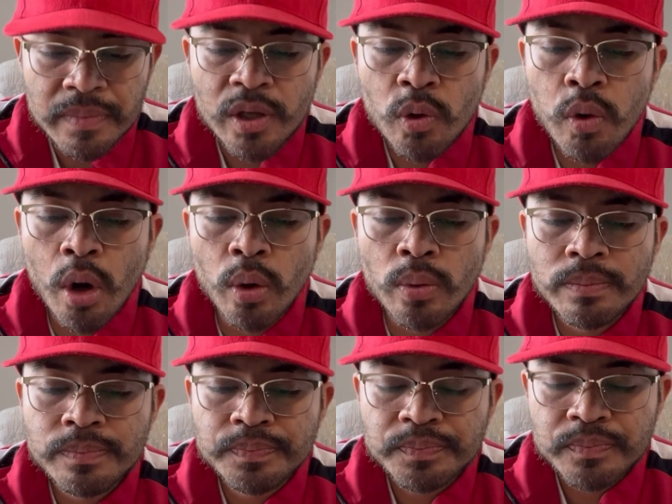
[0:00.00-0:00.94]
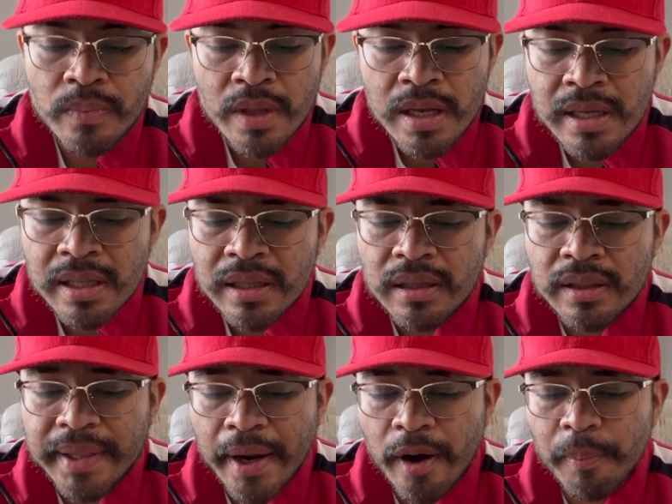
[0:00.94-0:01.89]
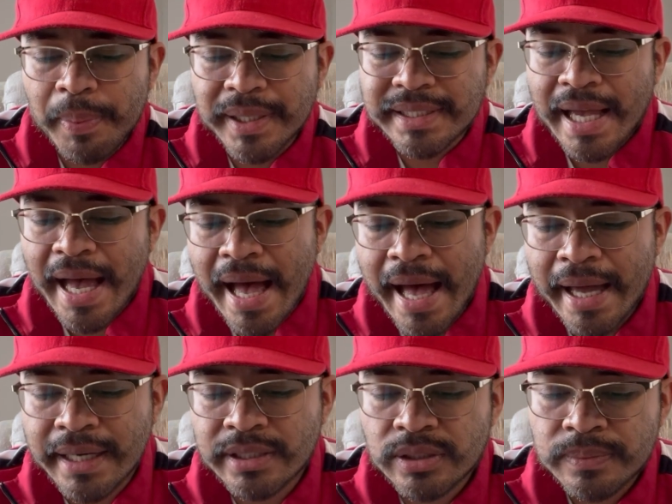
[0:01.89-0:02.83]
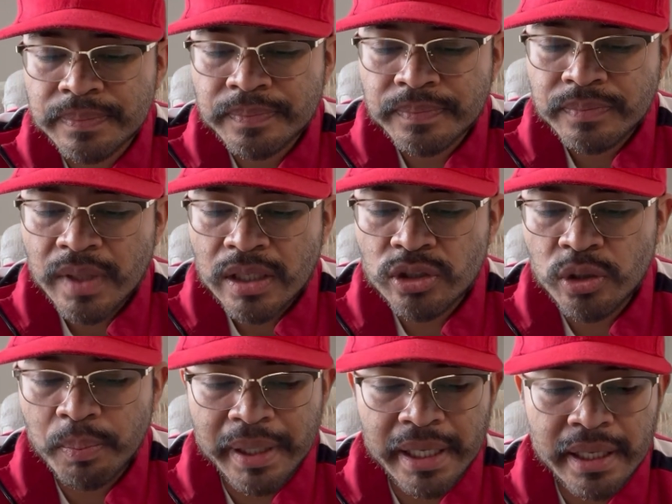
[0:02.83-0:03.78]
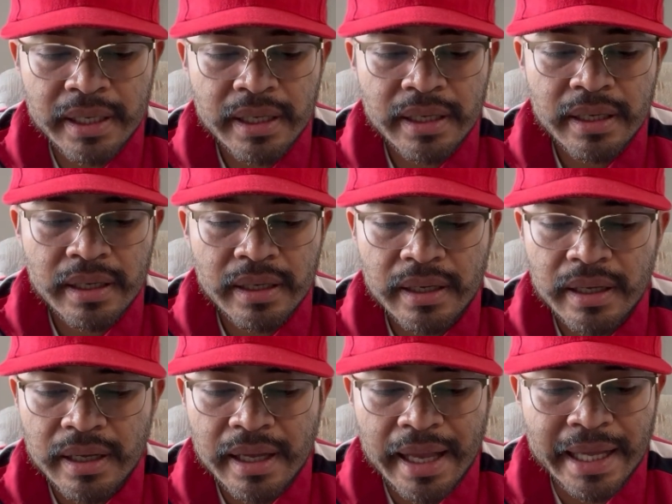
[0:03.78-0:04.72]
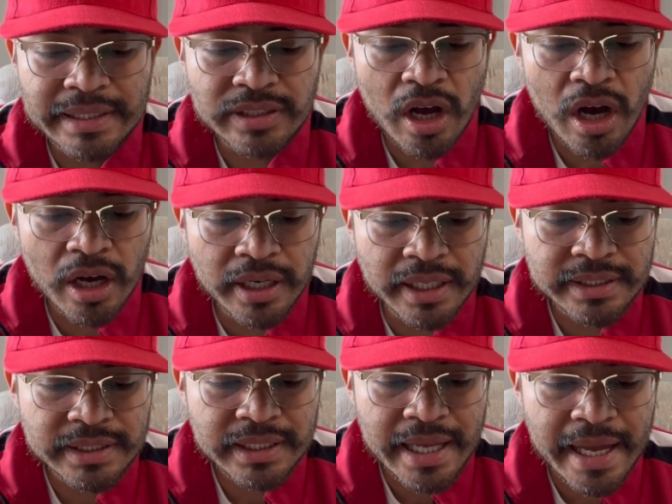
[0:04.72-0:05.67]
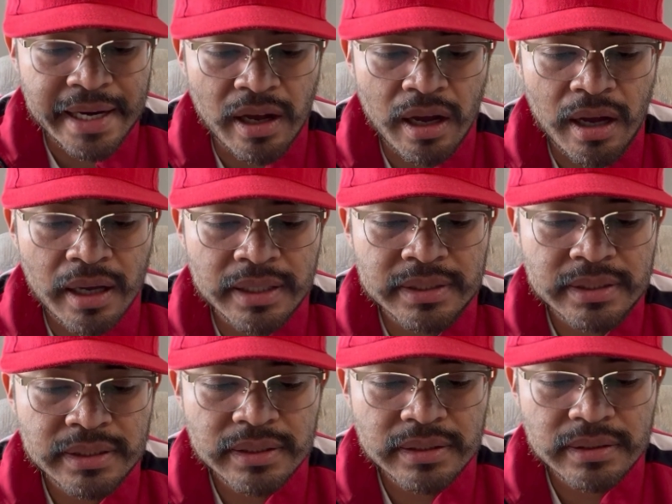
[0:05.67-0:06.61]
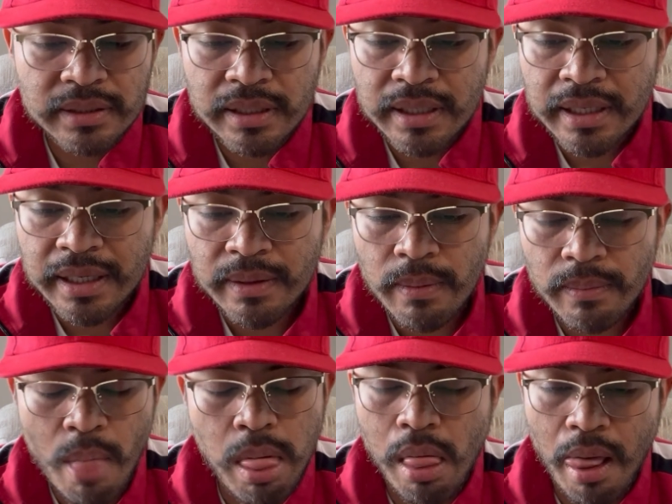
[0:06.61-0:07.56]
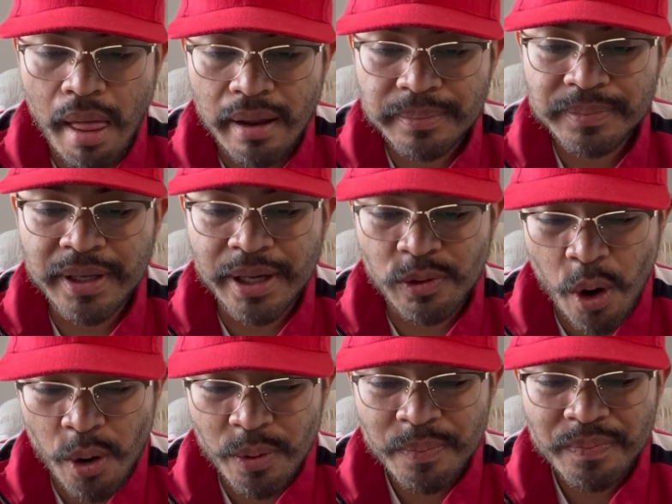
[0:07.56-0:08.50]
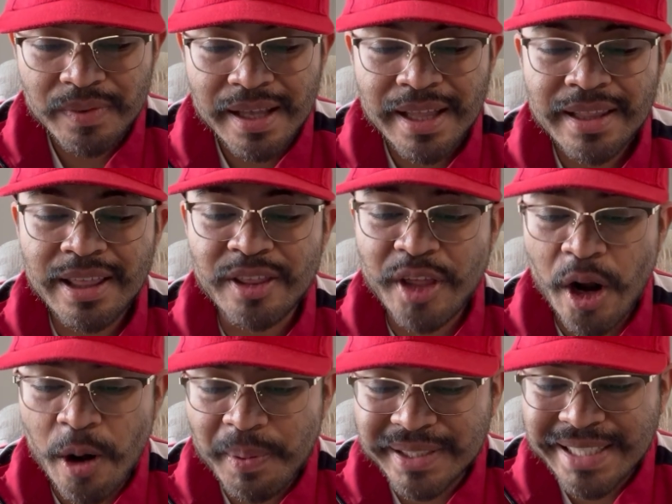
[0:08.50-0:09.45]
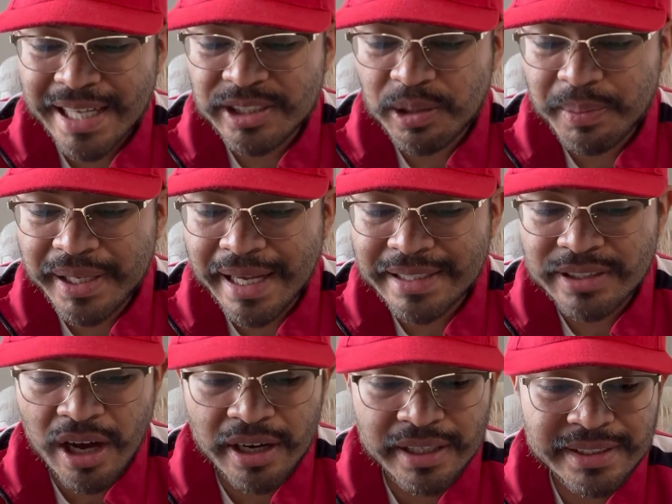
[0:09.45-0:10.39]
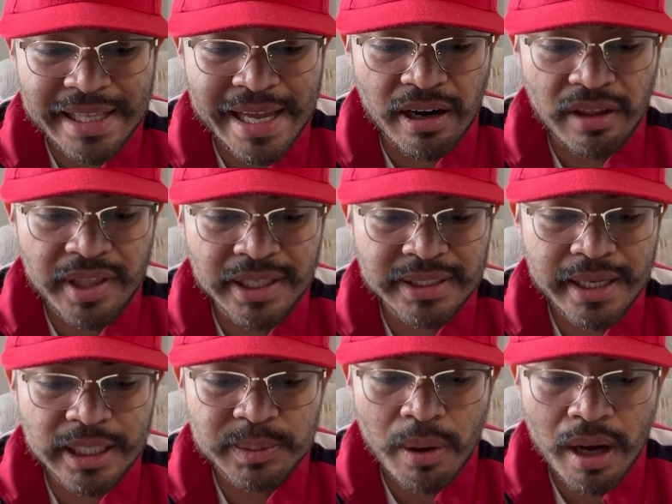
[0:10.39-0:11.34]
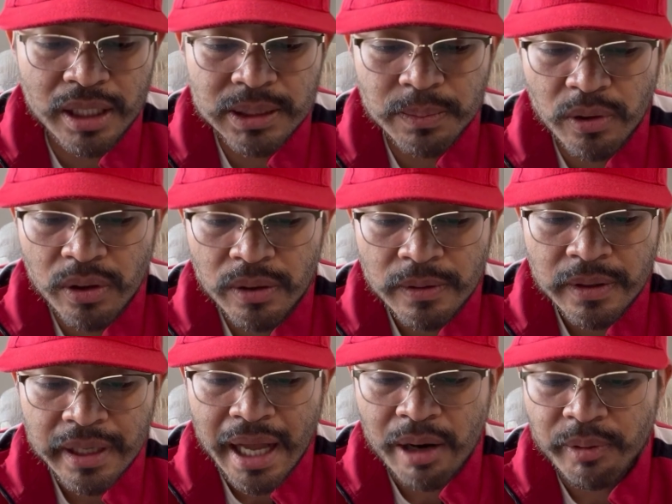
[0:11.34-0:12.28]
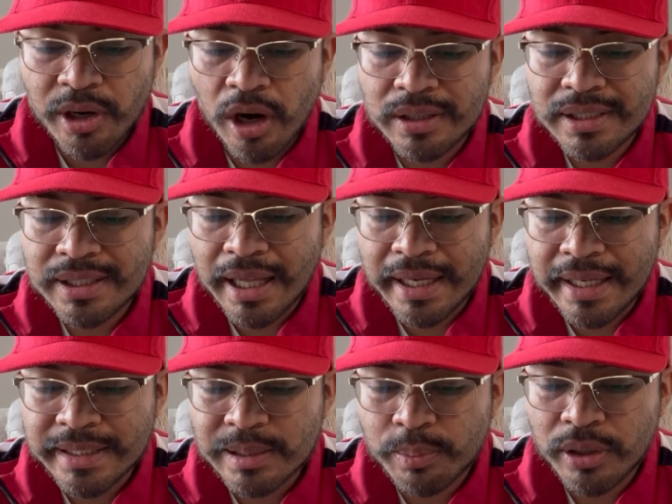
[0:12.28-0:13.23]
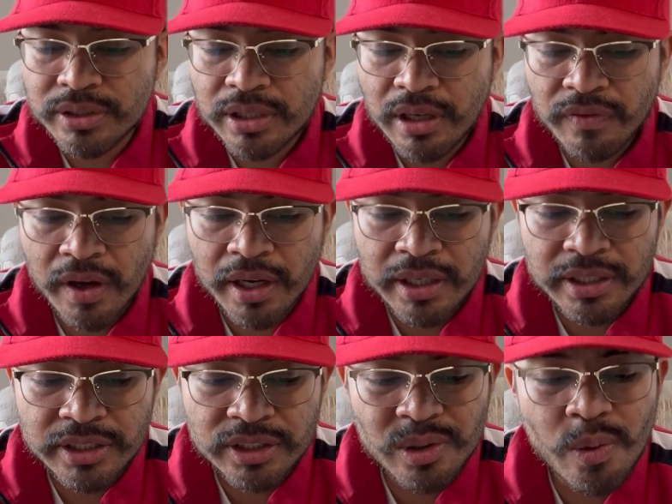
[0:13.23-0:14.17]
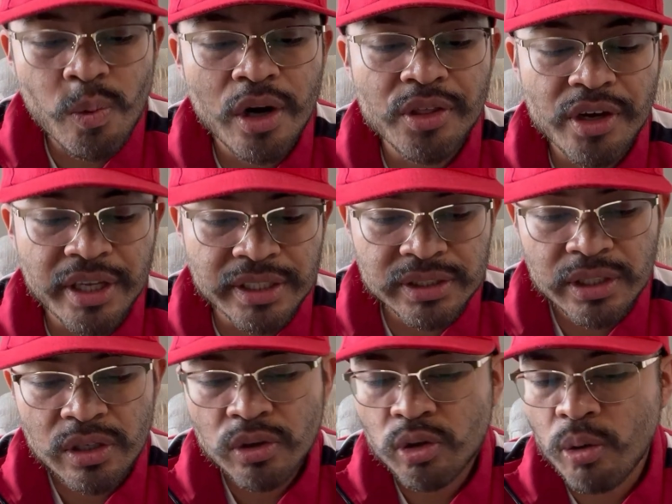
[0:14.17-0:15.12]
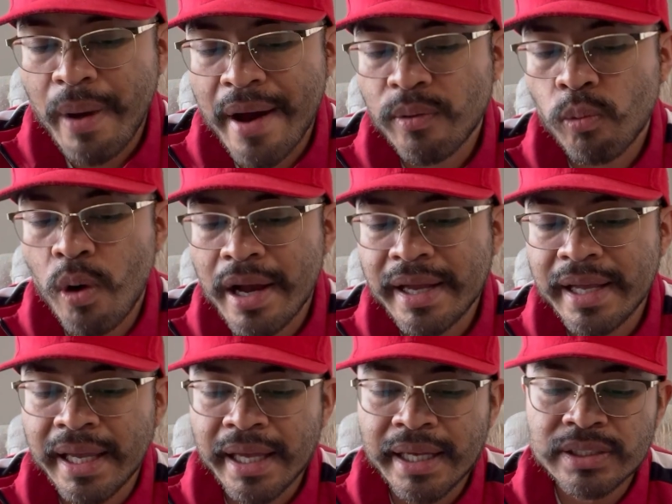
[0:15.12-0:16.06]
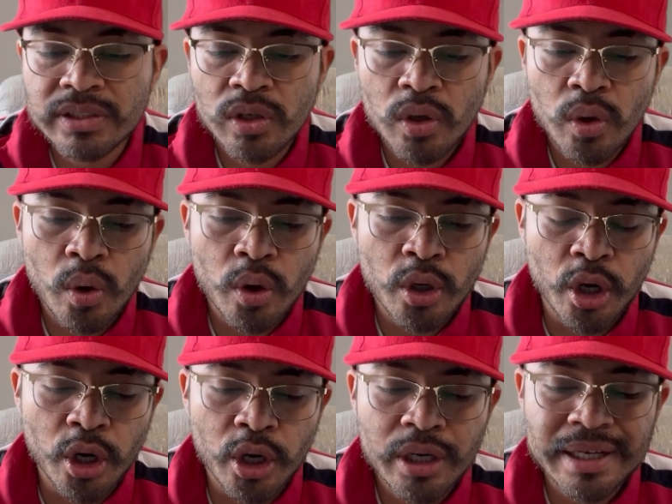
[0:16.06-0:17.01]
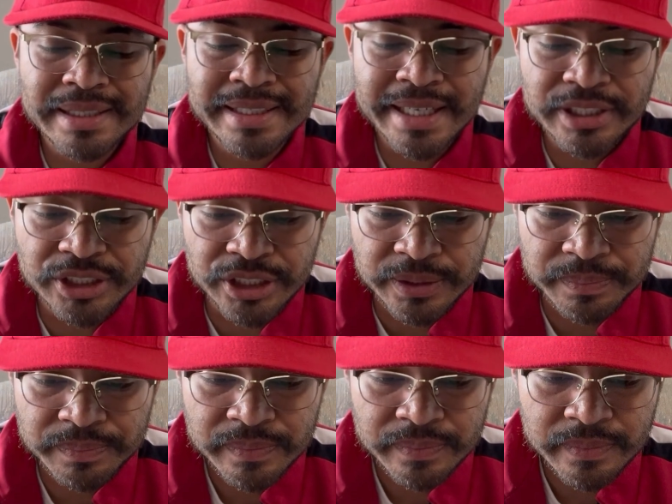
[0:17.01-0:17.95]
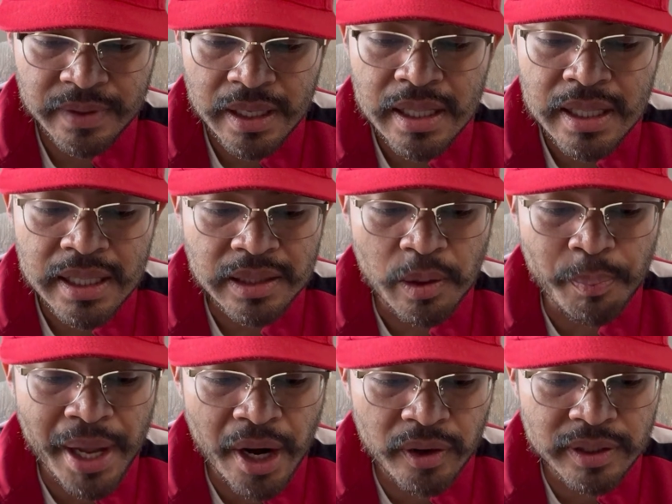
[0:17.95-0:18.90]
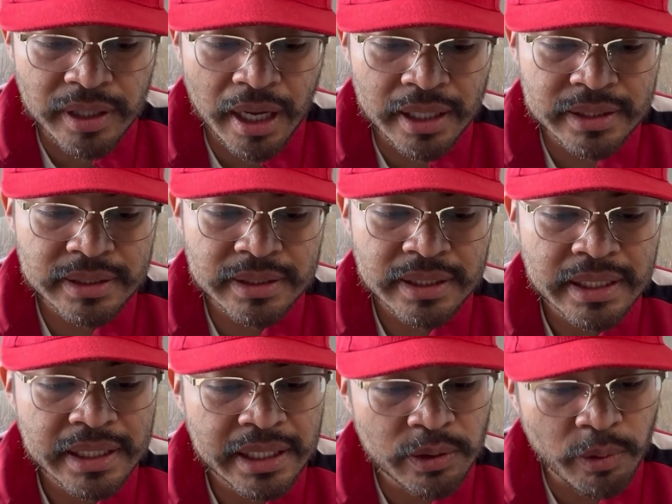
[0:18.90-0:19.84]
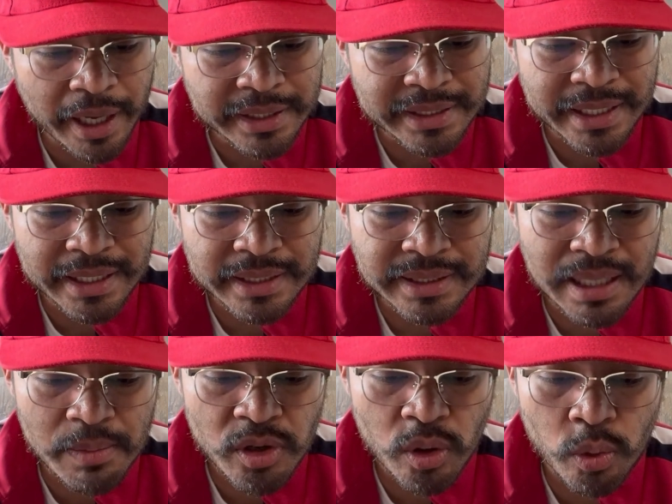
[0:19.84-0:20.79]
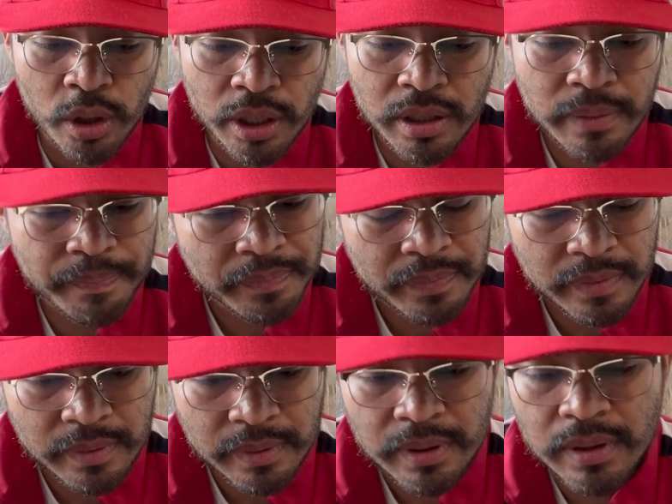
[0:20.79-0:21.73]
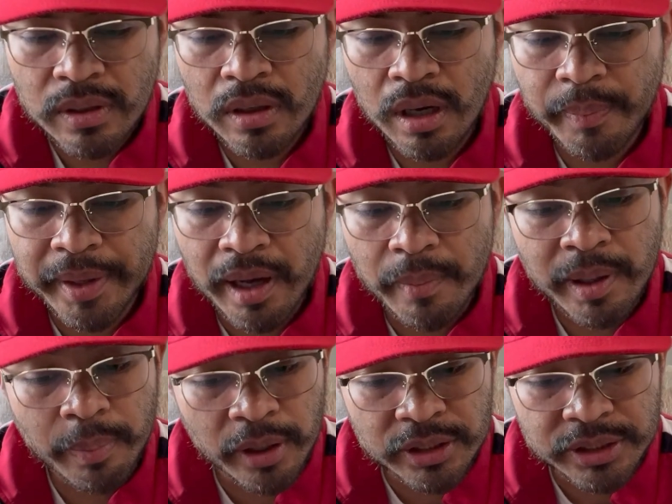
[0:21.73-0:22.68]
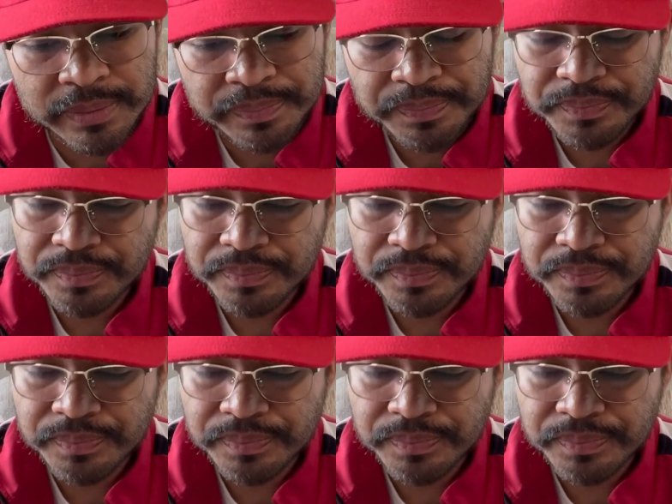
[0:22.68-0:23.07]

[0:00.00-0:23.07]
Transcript: Quote, the therapist had to be as honest and as, okay, quote, the therapist had to be as honest and authentic as possible and regard the client as a person of unconditional worthiness, no matter what his or her condition. The paradox, he writes in his seminal work on becoming a person,